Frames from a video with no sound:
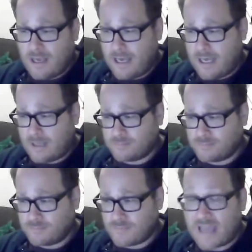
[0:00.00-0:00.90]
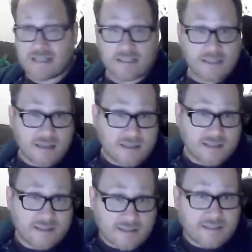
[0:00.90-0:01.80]
And it
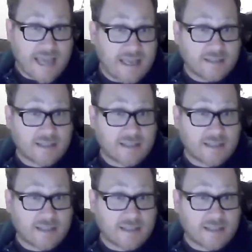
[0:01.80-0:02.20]
does tend